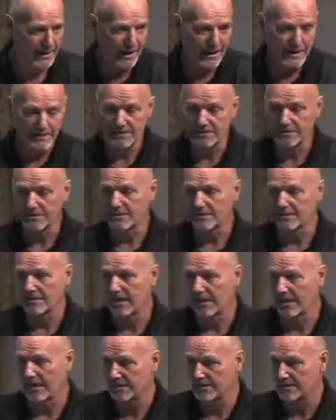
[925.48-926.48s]
And just as
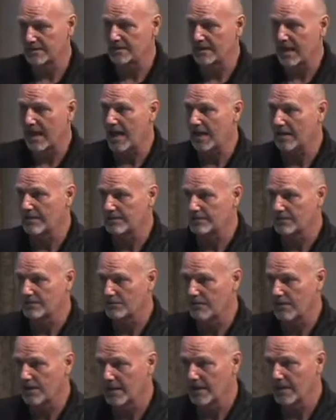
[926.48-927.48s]
a side, I
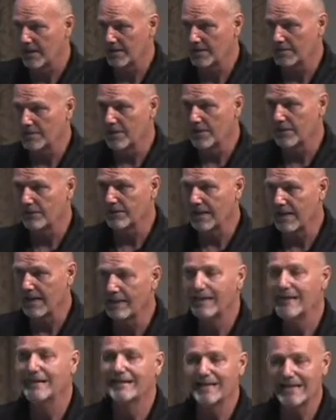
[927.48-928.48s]
just want to note
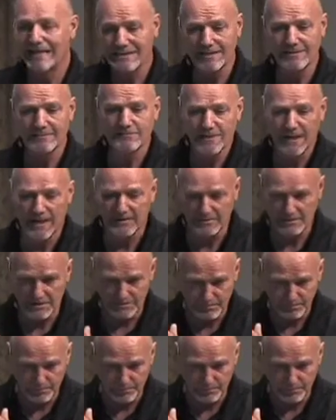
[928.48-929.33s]
that that sometimes is